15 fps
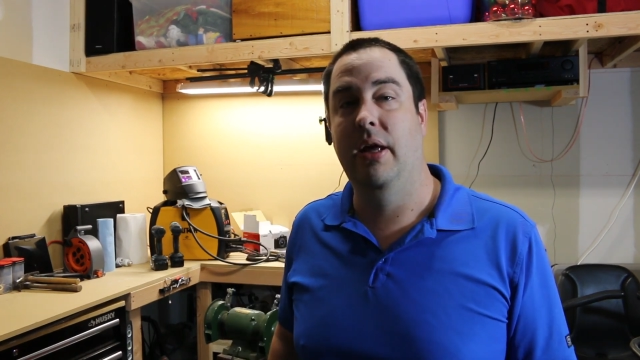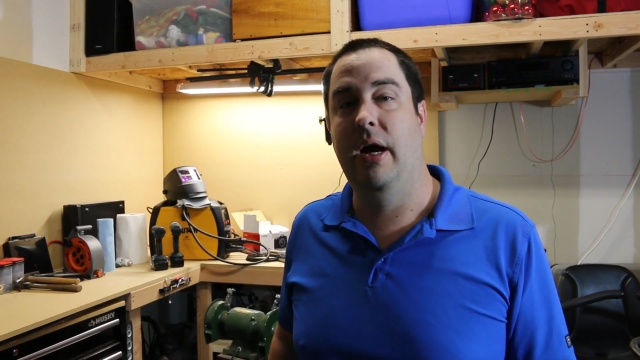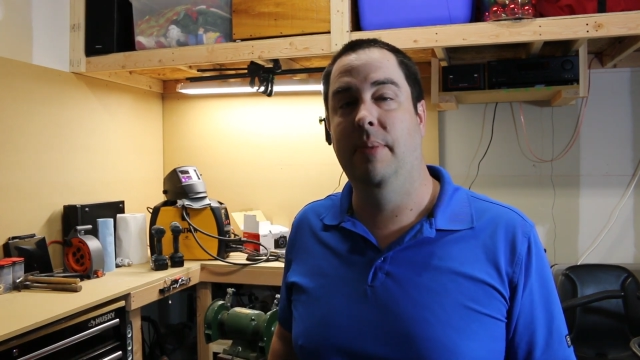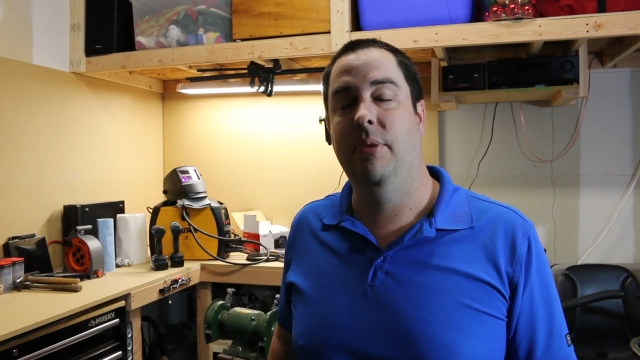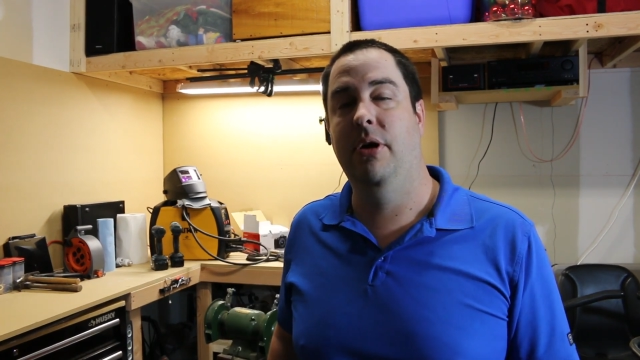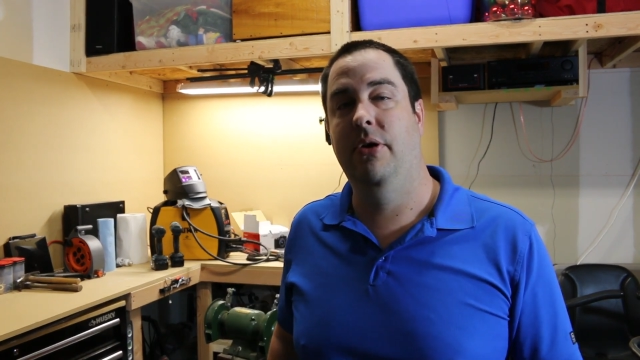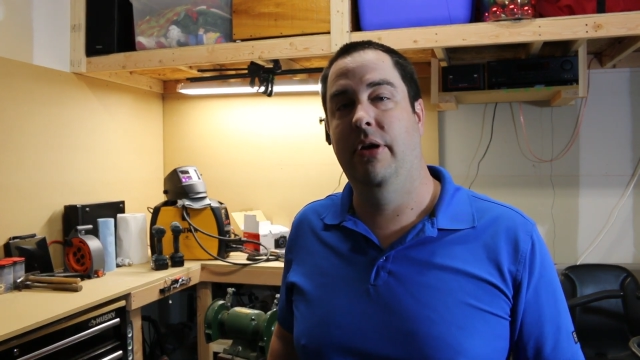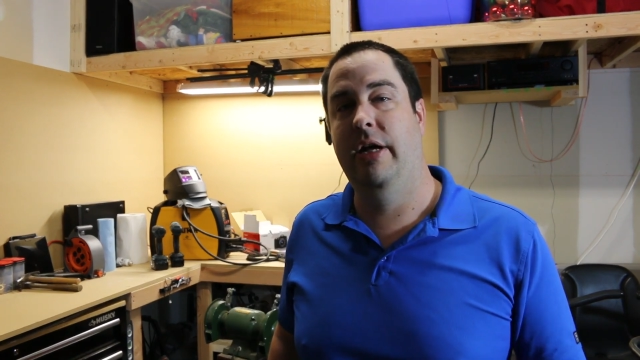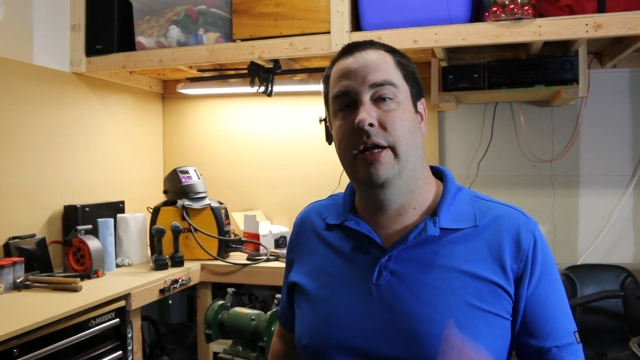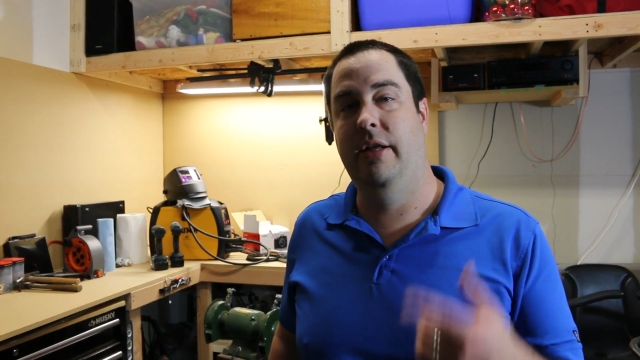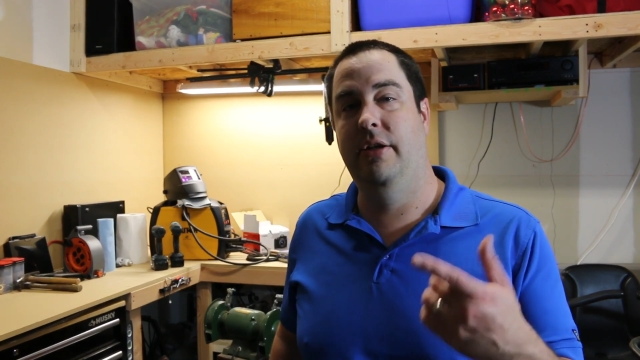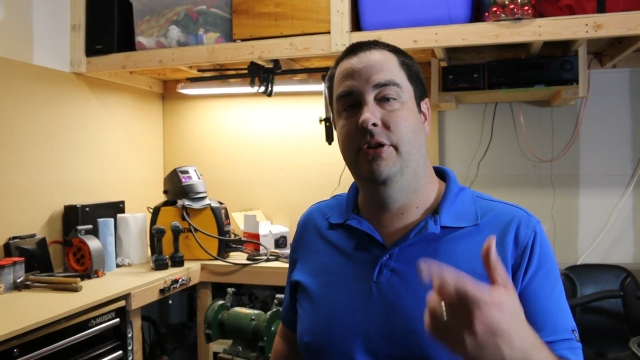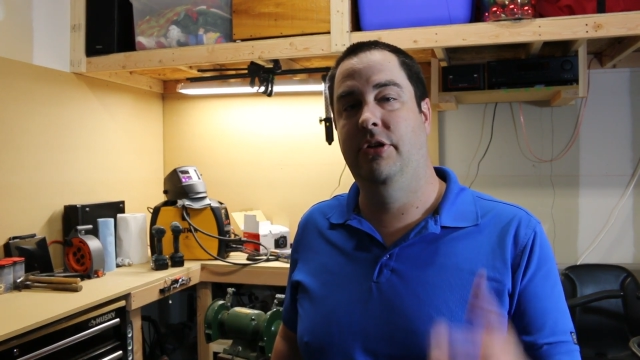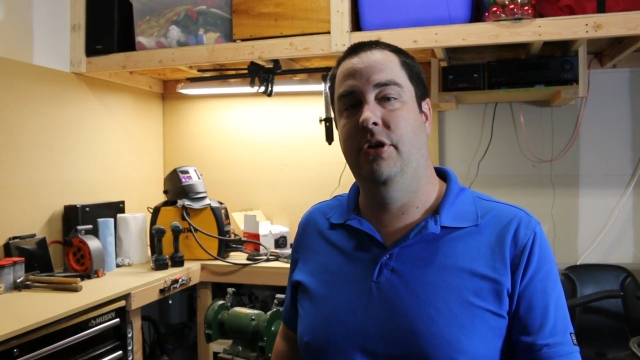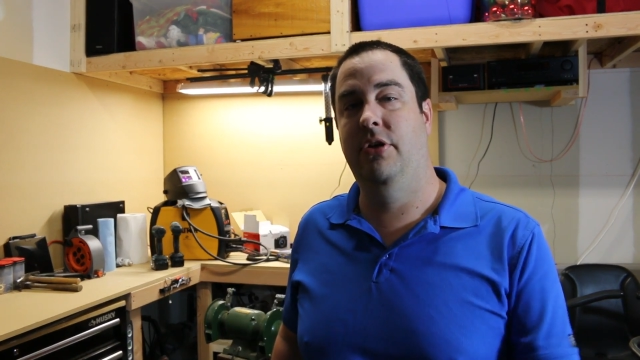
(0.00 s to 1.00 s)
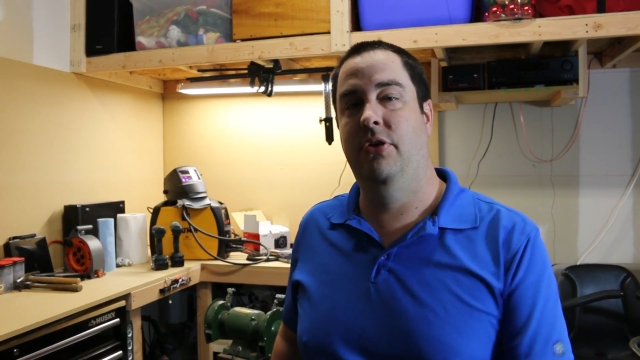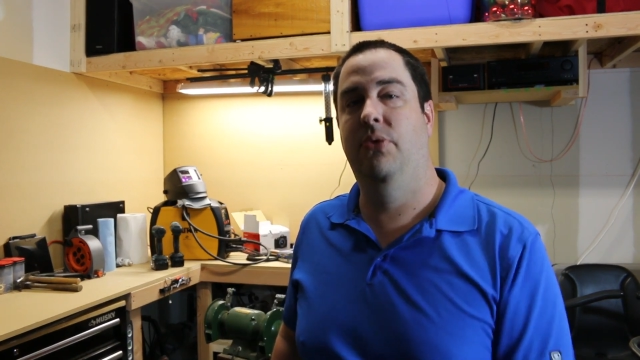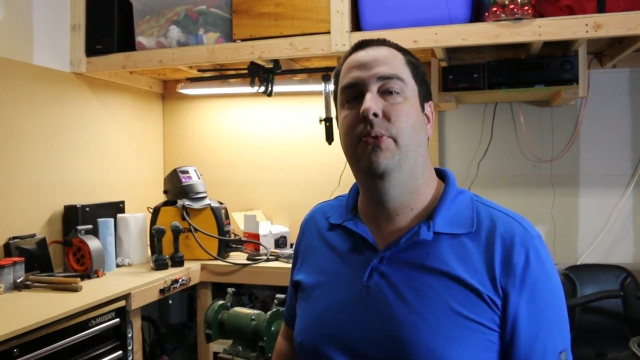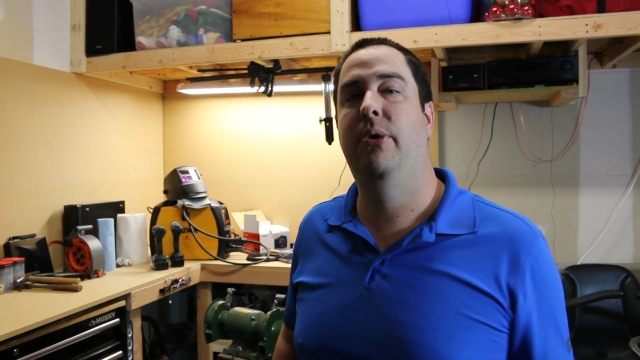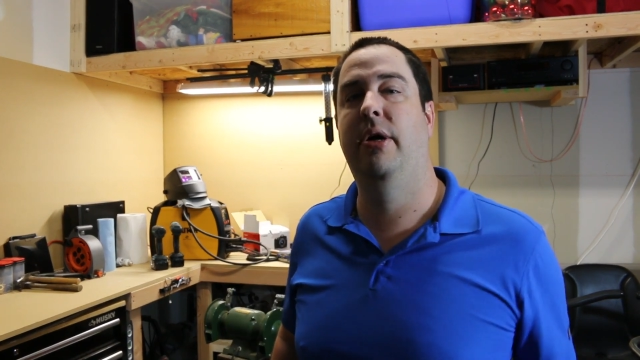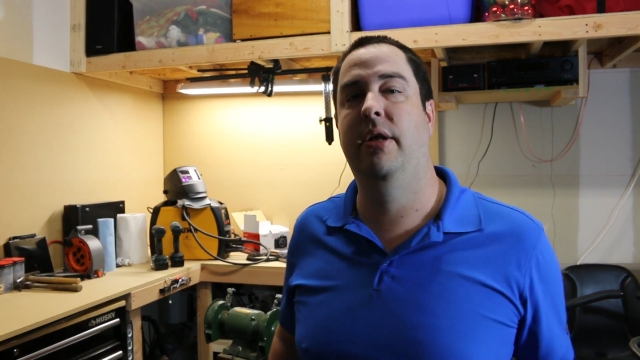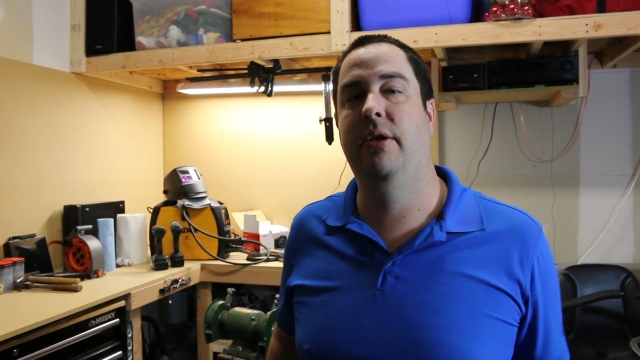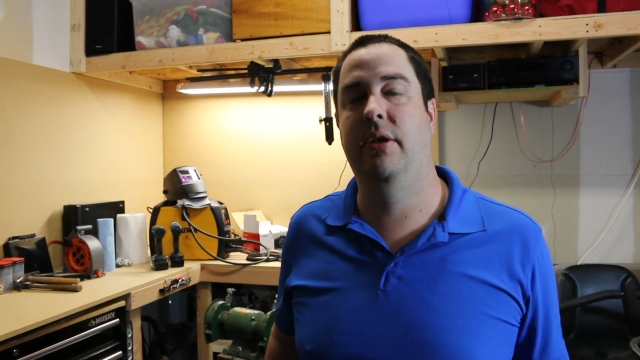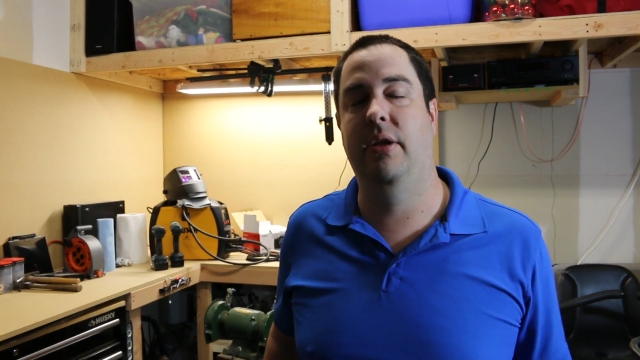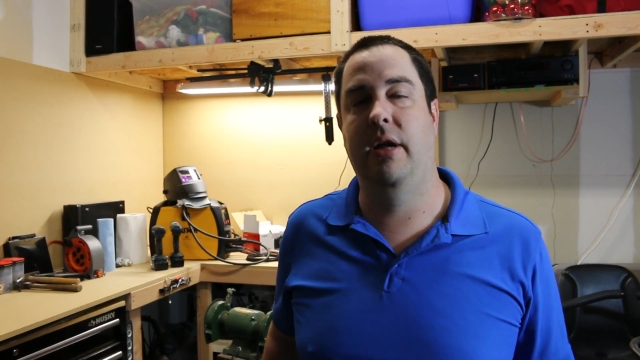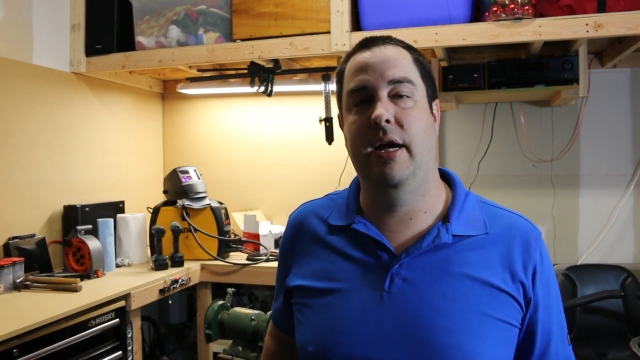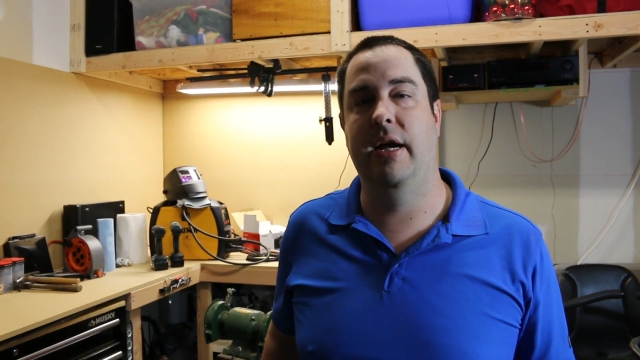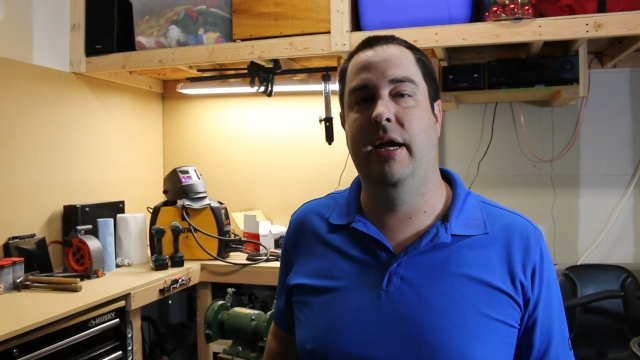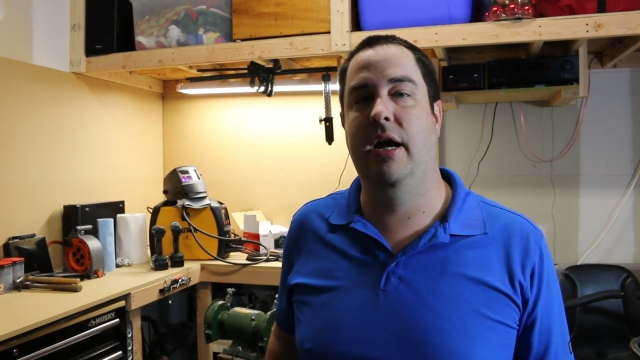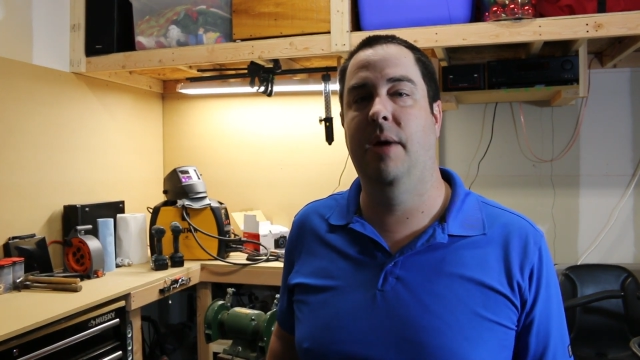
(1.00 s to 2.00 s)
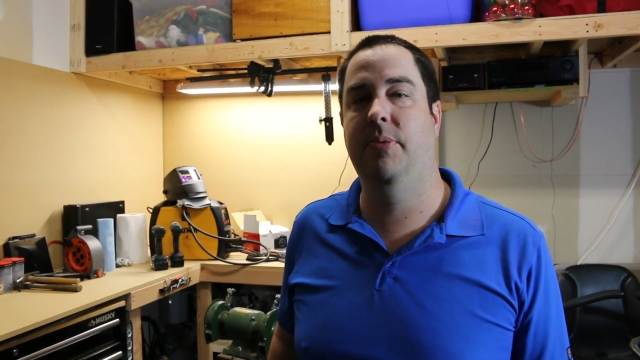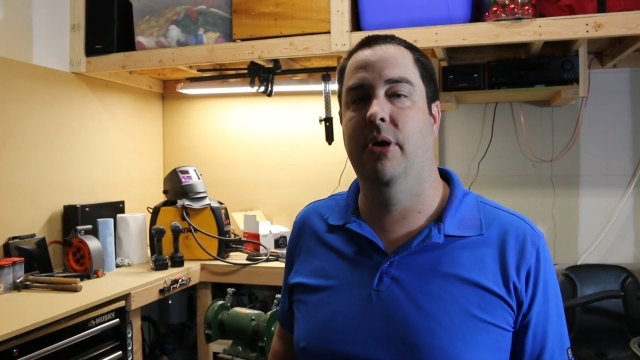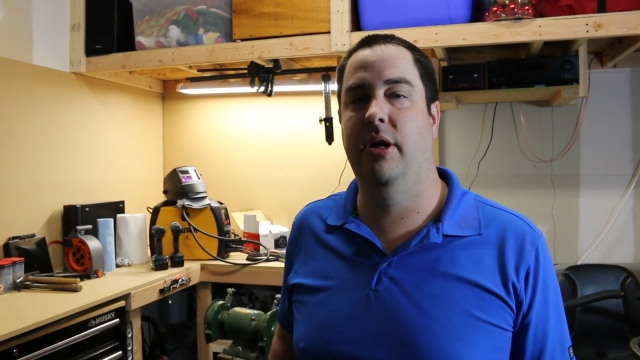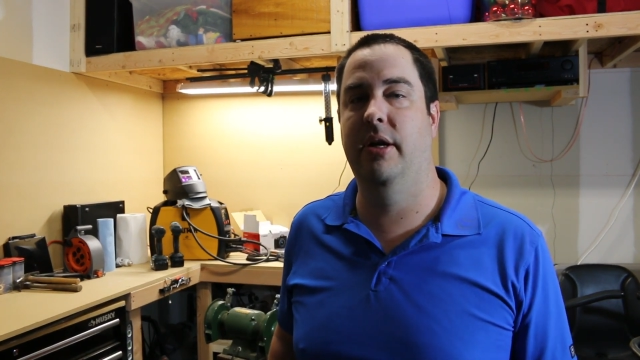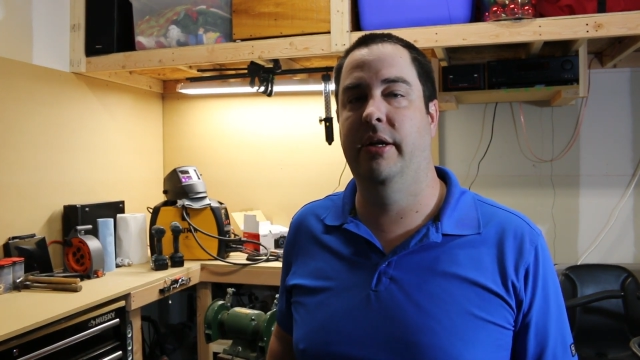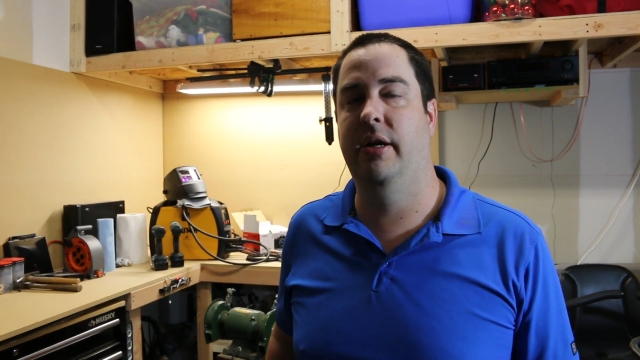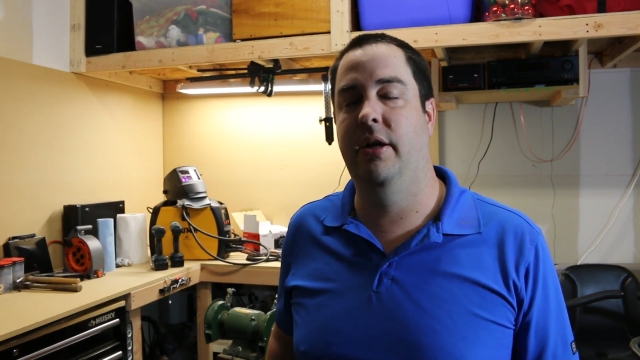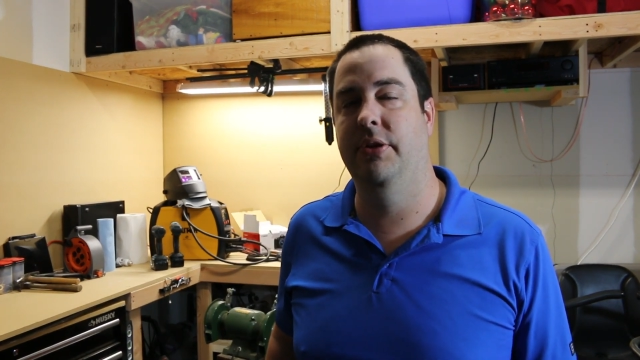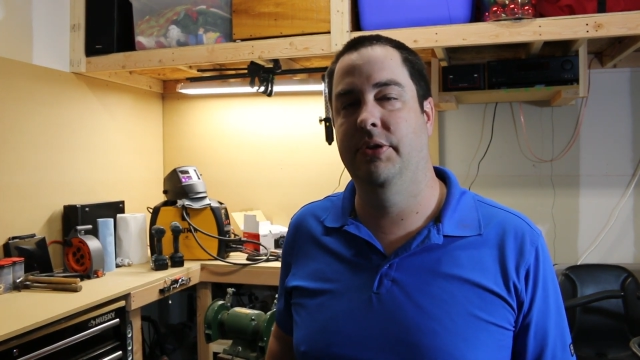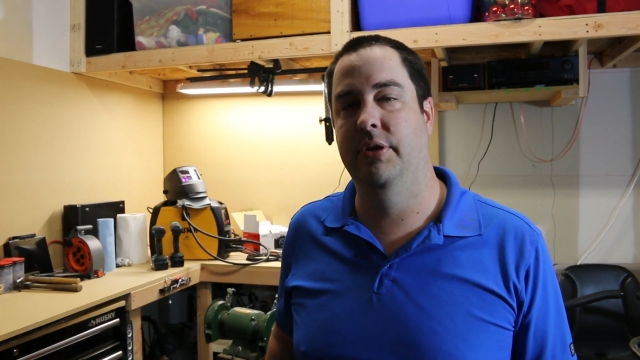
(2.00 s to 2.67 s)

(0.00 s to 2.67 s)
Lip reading: I'm gonna go ahead and show you what I upgraded it all